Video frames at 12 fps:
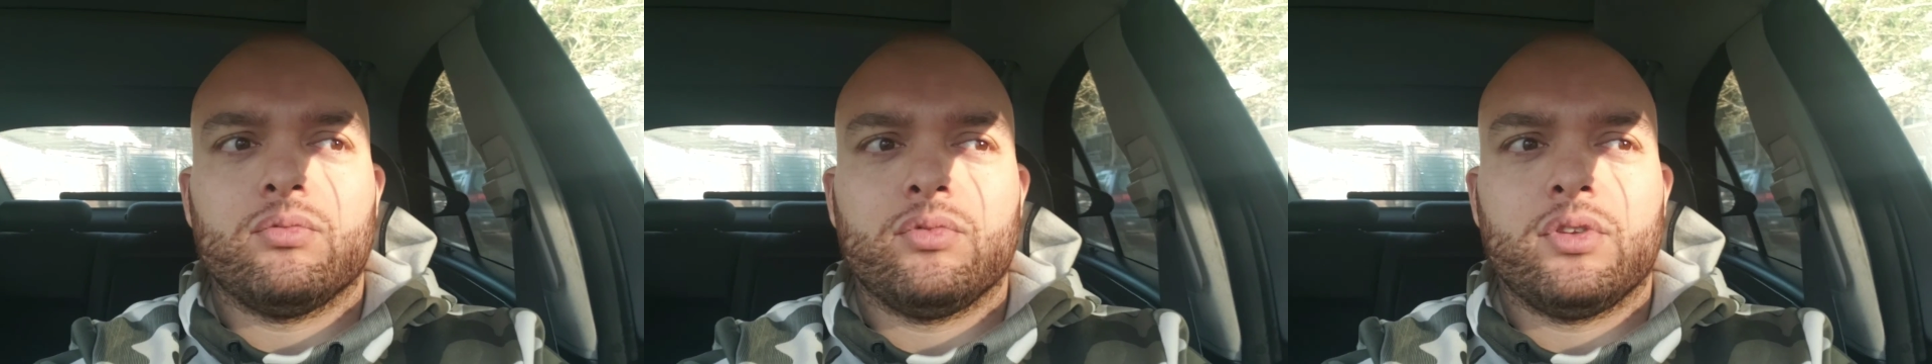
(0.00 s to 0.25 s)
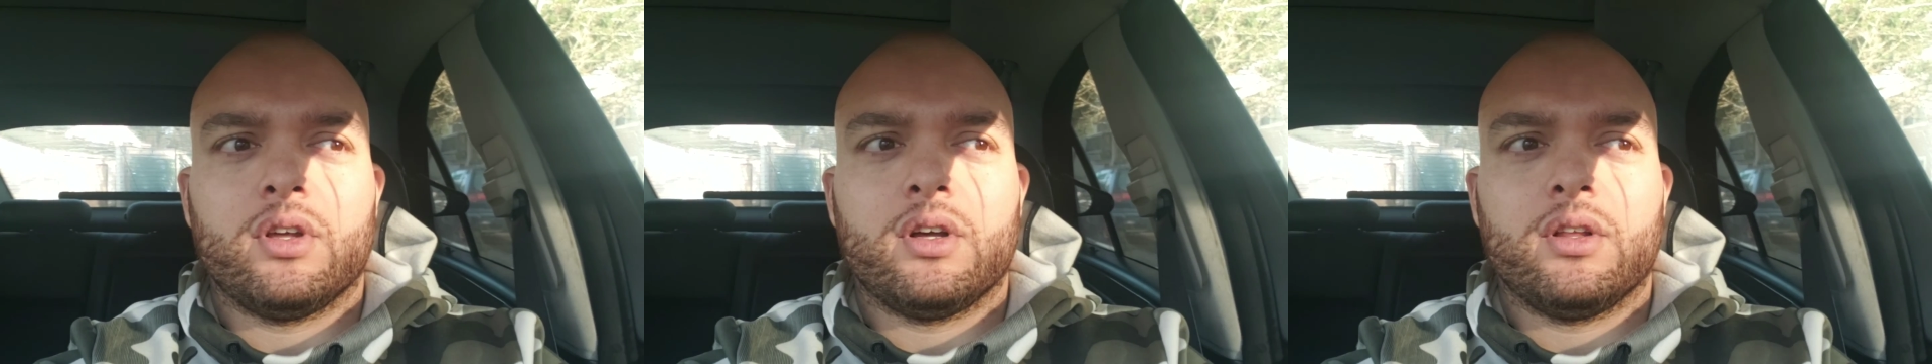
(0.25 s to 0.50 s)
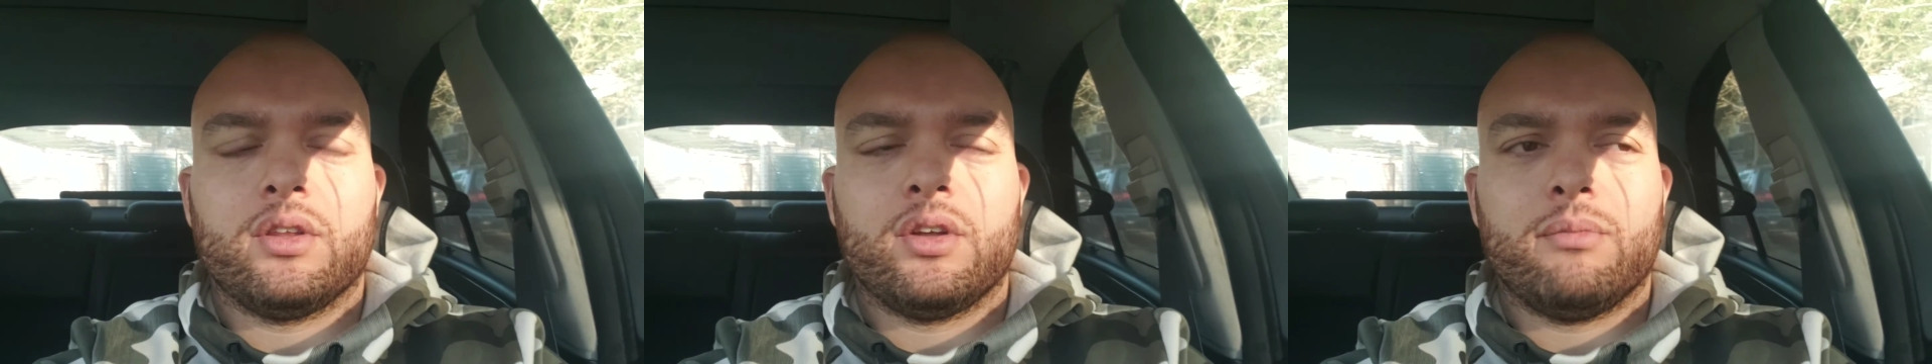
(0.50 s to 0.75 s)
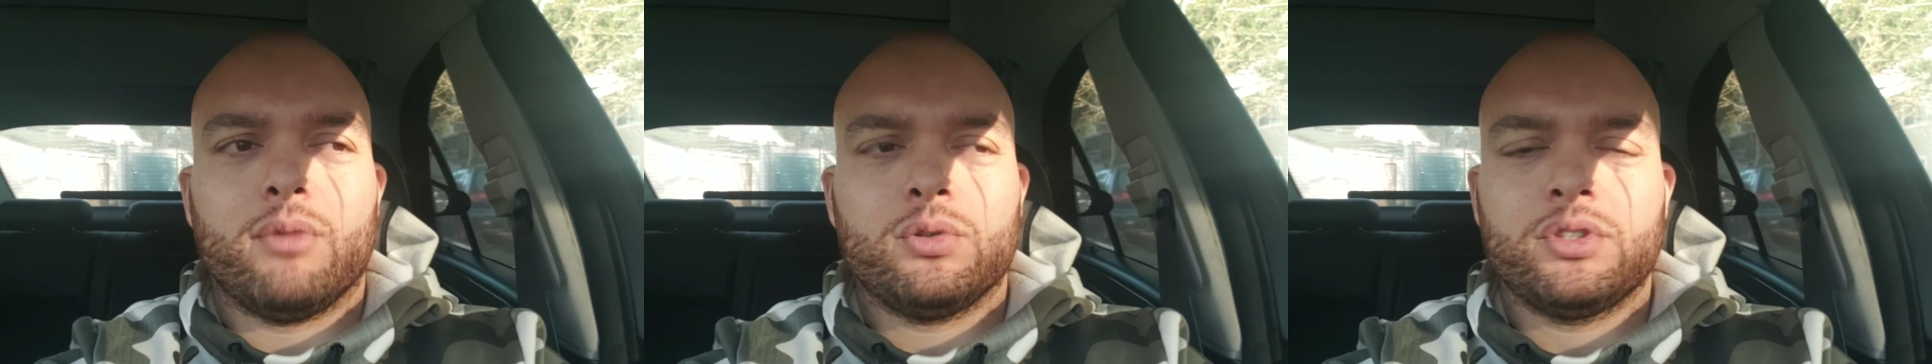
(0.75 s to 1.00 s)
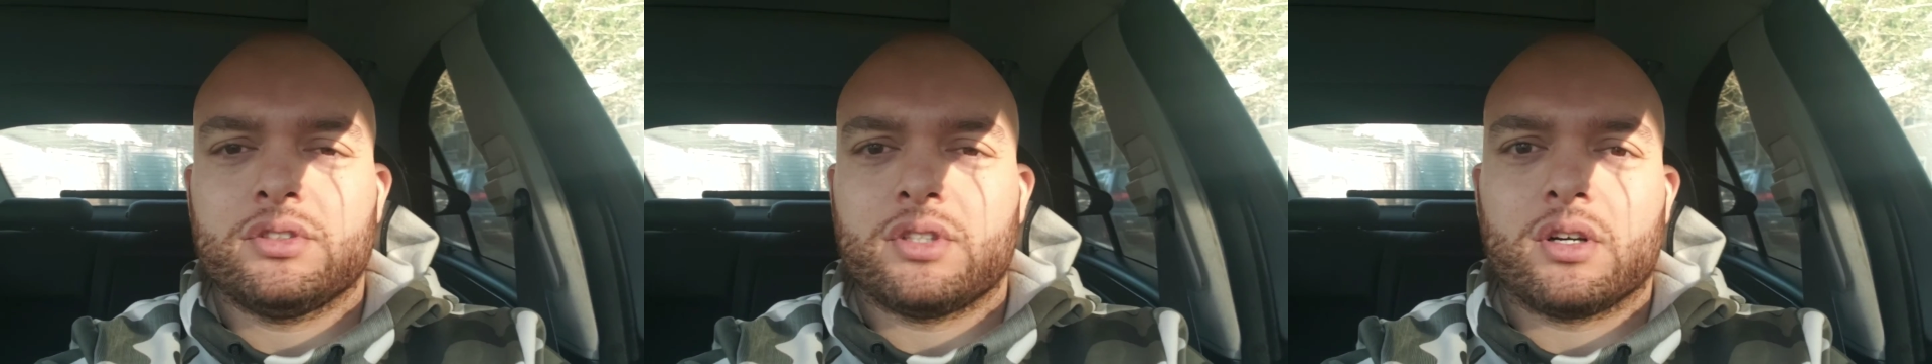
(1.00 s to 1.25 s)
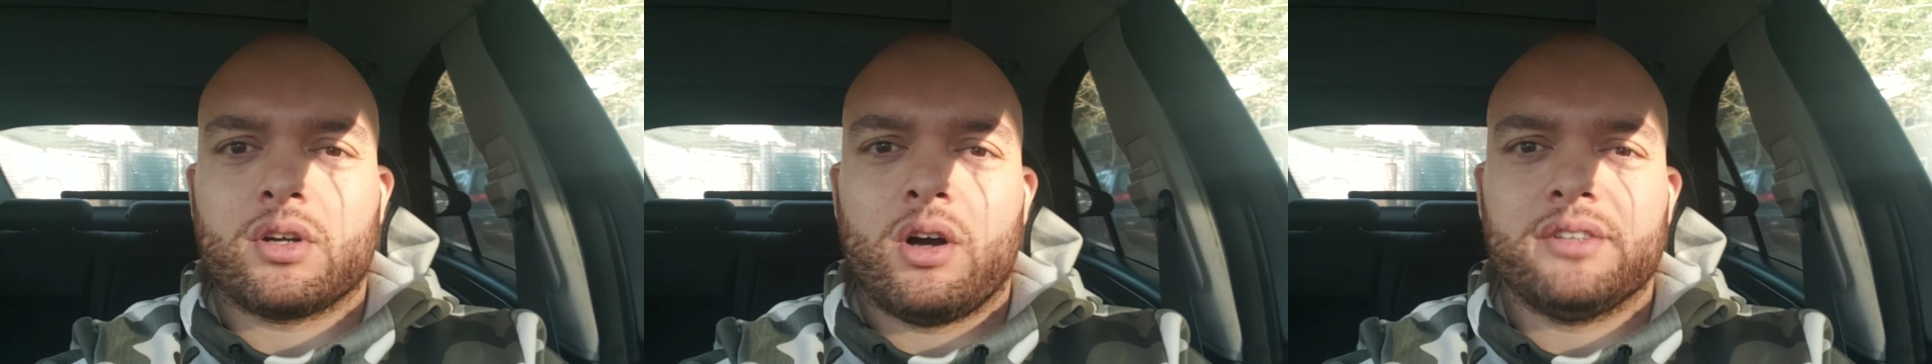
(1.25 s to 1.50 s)
the emotions that
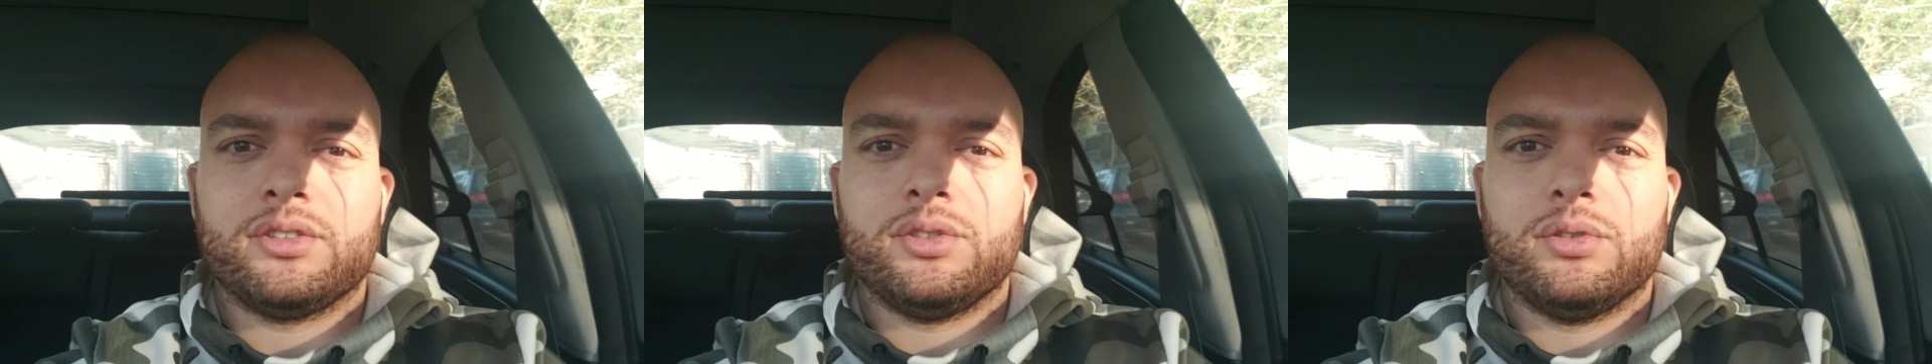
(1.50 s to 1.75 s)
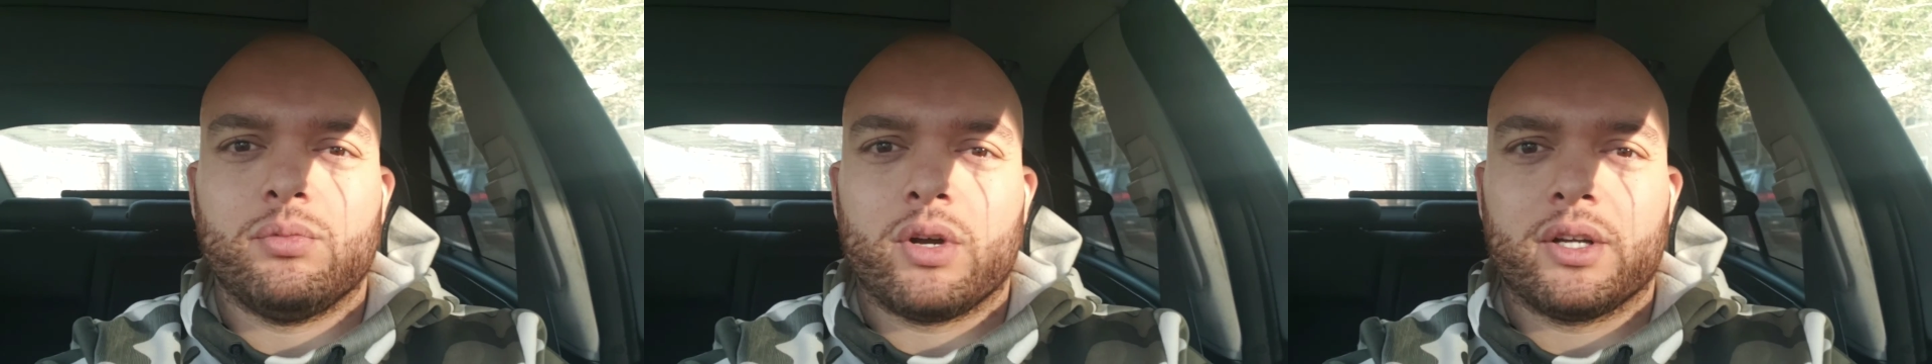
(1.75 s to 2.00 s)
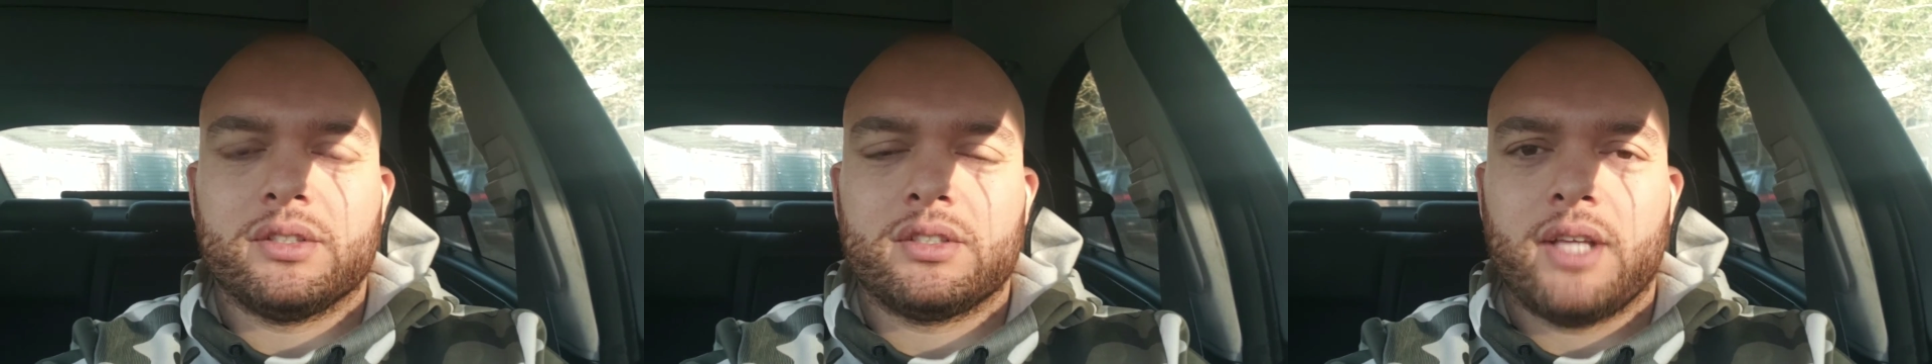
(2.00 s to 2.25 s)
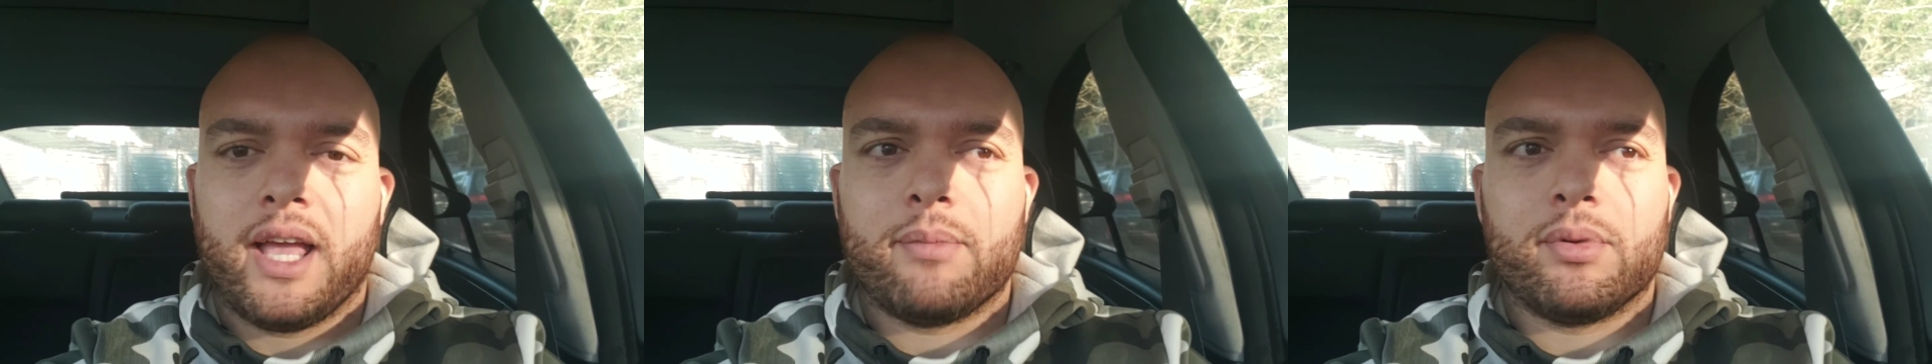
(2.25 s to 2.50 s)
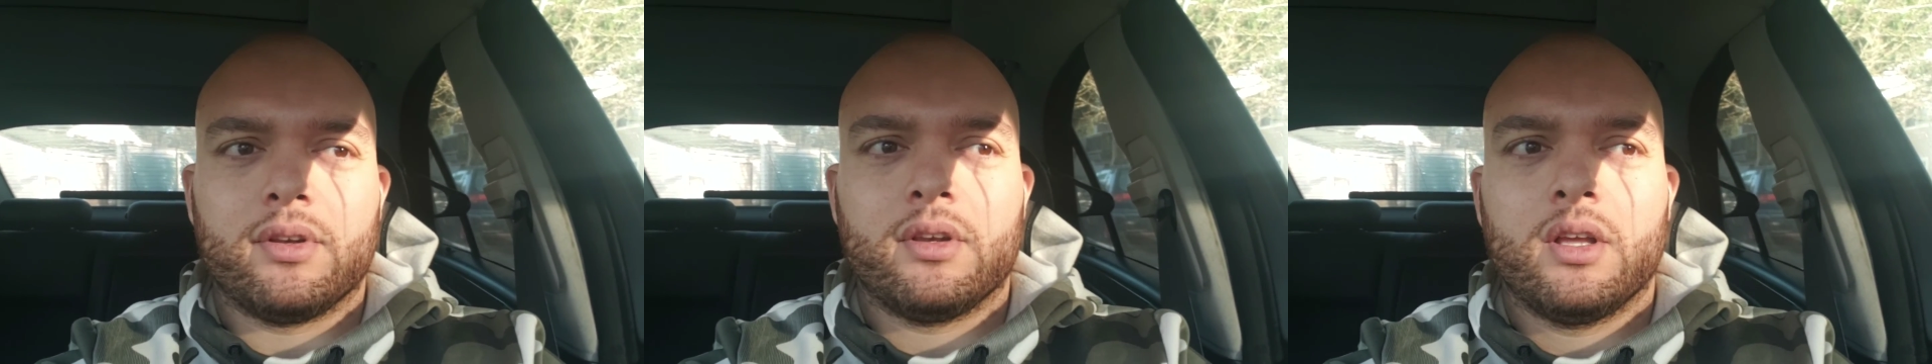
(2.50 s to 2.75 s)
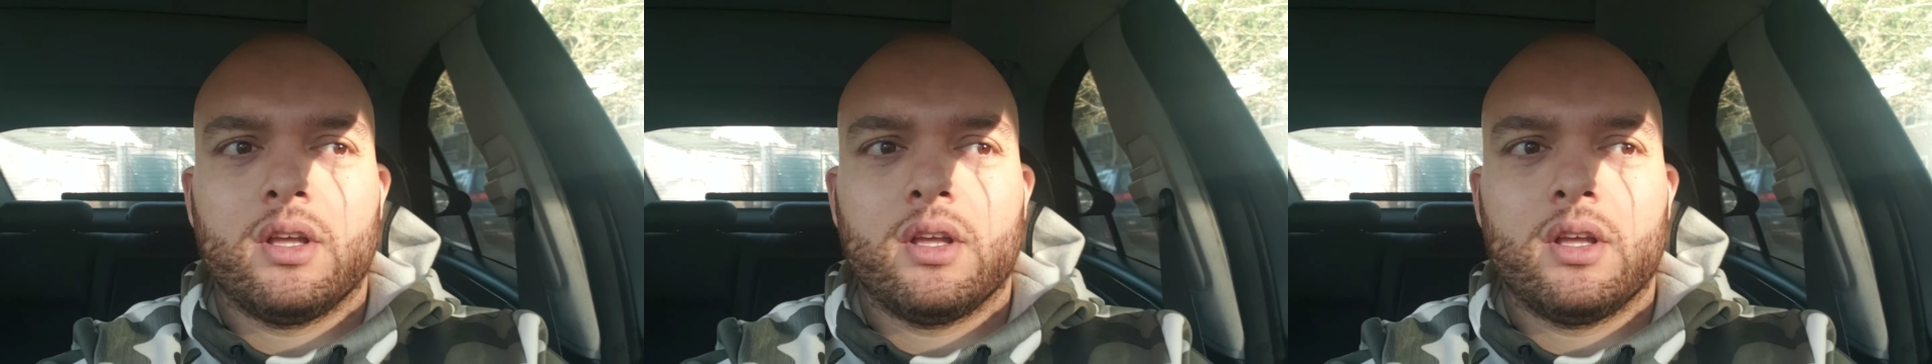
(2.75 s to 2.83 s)
are causing you to want to escape. And